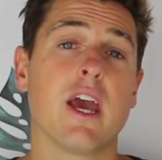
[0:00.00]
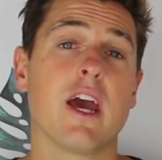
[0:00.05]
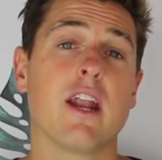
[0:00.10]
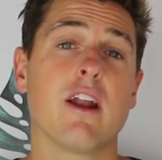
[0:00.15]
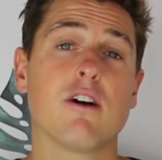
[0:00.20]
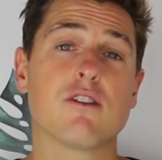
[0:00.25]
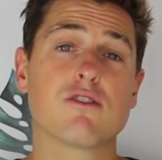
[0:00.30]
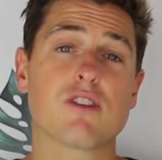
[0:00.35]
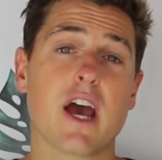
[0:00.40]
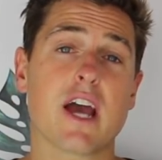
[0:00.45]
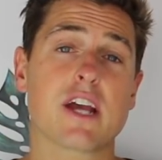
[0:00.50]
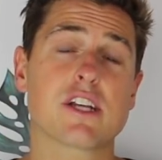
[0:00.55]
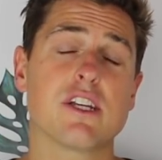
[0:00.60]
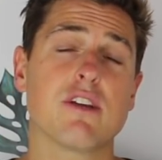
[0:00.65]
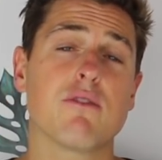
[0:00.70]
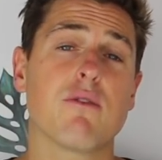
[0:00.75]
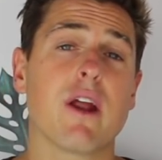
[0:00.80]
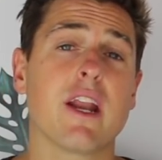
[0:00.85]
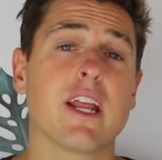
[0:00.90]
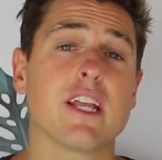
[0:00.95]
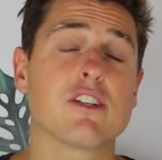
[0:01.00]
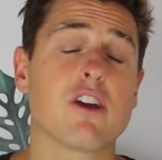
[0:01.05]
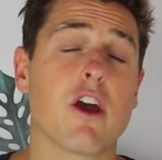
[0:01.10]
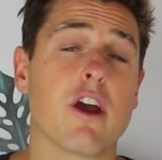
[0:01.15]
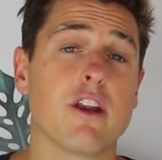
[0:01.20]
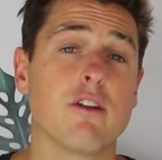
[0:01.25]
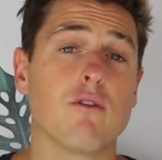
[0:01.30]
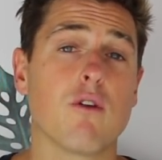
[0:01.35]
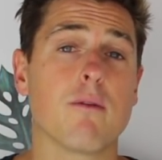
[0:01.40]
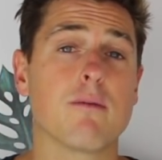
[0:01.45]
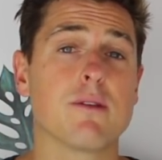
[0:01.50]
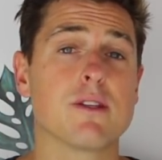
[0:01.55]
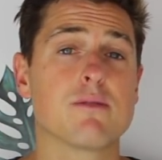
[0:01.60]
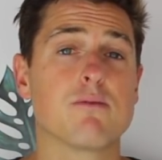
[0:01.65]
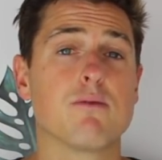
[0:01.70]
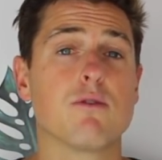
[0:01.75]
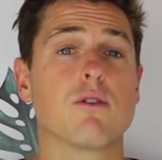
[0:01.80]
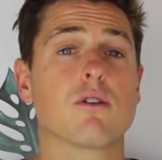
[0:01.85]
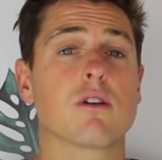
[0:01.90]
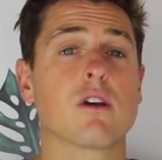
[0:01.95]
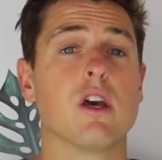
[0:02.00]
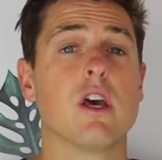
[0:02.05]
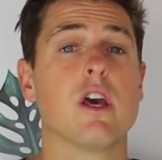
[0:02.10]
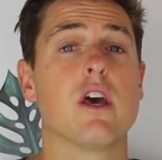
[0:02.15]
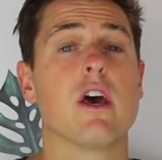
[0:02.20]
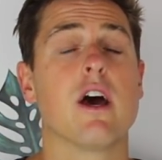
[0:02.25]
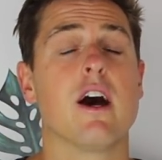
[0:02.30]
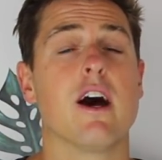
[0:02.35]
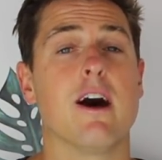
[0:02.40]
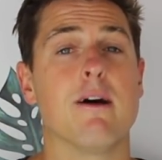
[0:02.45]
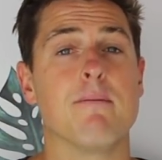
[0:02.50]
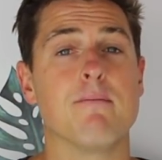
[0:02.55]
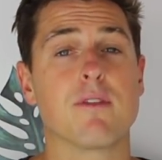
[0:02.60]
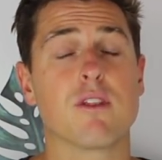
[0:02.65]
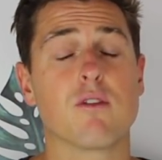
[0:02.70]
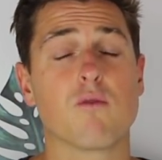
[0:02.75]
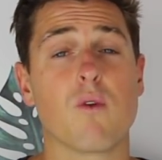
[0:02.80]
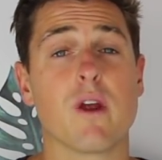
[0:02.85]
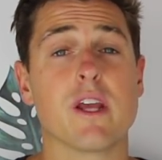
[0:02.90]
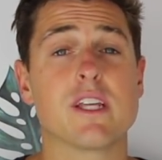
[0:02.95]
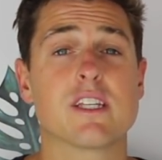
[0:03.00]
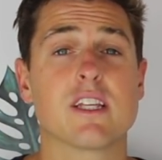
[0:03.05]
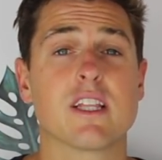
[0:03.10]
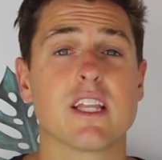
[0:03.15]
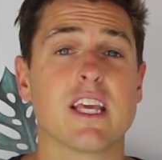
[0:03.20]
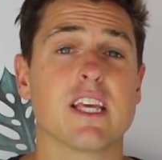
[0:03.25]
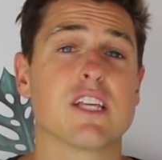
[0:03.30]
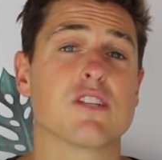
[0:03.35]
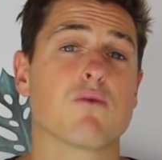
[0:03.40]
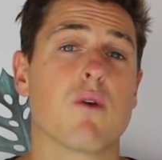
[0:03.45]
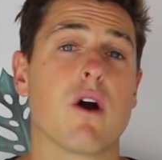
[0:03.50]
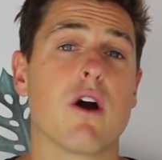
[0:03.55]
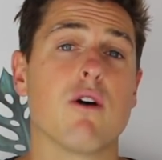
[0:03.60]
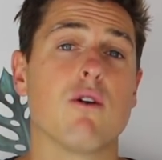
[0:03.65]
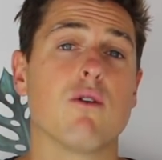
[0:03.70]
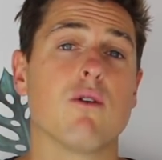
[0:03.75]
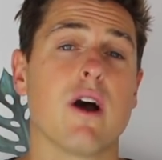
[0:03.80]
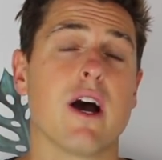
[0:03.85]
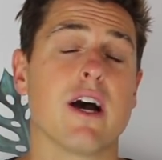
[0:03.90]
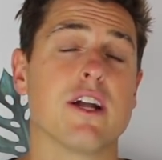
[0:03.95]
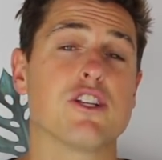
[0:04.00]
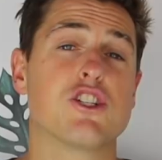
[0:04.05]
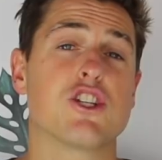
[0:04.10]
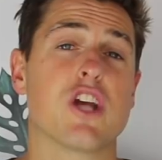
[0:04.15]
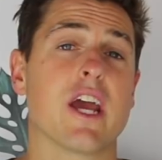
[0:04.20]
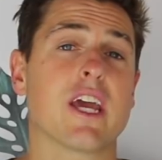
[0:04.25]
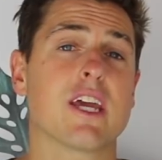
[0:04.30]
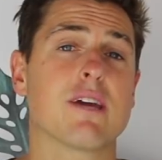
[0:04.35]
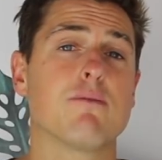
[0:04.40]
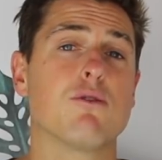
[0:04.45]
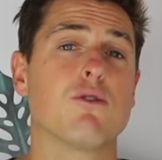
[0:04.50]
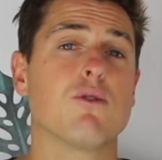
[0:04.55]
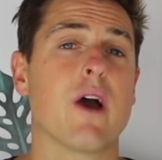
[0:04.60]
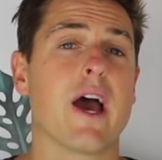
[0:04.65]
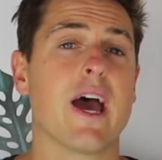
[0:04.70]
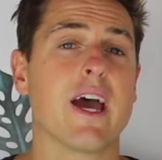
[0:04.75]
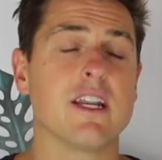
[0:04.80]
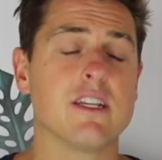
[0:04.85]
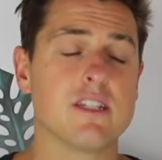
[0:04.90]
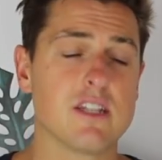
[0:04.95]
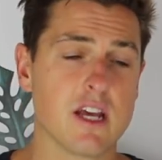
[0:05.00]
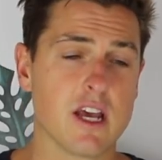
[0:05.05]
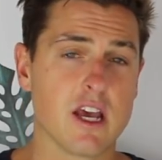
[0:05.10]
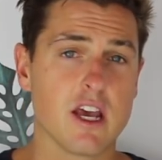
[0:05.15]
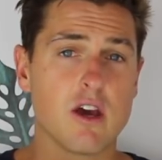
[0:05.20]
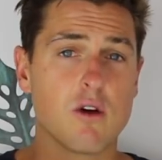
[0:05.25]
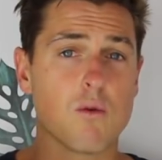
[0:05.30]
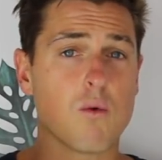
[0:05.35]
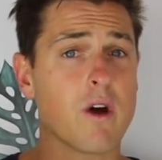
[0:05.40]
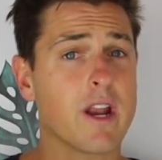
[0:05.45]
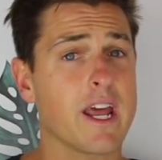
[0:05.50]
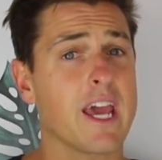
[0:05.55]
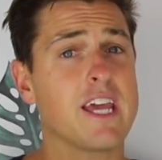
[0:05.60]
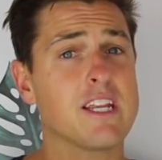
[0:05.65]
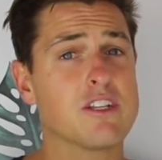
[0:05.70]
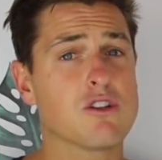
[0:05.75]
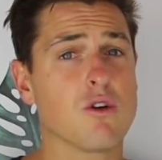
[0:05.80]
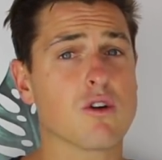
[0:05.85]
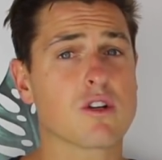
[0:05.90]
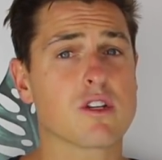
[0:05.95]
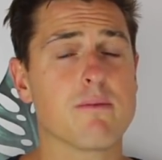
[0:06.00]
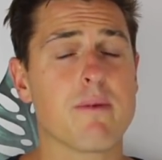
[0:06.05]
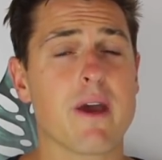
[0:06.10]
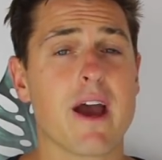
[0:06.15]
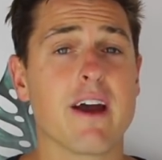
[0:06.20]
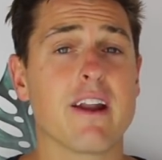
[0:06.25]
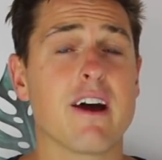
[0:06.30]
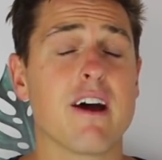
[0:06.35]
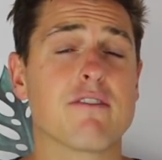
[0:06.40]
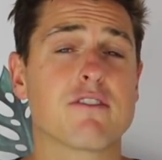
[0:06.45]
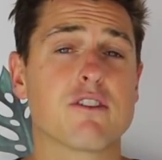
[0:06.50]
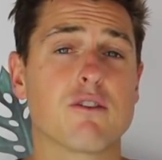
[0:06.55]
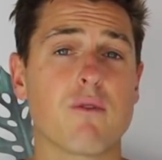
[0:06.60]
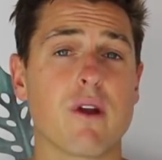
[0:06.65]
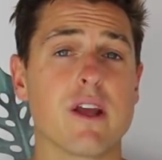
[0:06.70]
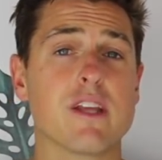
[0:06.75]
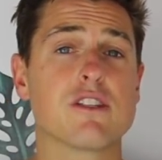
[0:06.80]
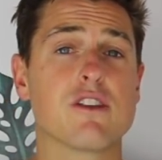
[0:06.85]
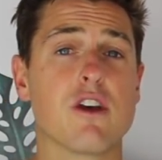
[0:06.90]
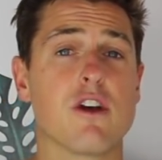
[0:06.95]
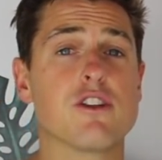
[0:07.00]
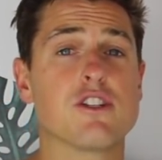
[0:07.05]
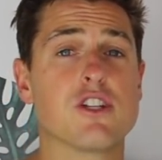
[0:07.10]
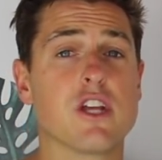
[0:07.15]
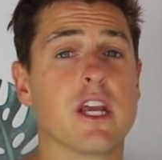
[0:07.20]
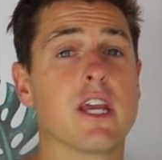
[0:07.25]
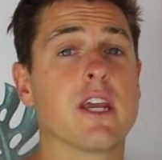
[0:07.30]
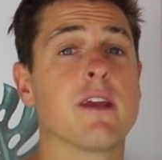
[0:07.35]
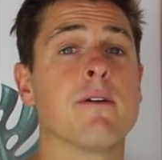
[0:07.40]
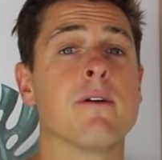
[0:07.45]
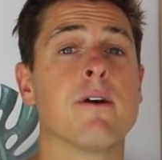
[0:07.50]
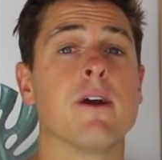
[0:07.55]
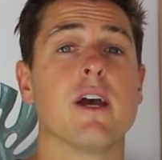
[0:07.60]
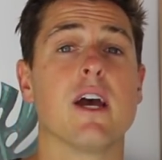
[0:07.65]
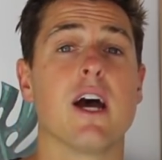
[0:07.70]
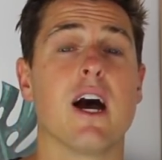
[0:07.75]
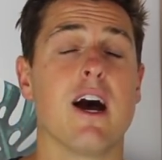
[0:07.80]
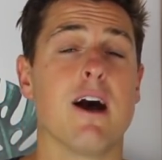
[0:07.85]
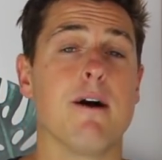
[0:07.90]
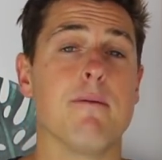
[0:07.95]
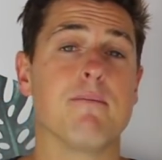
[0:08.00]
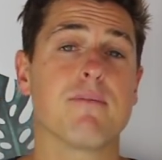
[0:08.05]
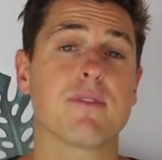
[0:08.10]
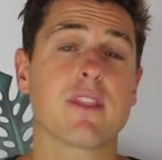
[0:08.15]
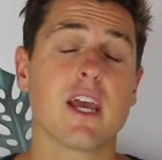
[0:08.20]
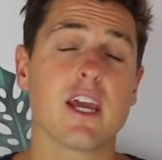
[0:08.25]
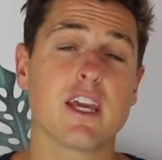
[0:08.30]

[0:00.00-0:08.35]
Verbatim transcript: And I was actually reading Tony Robbins' book um, recently as well, Unshakable, and what he talked about after researching um,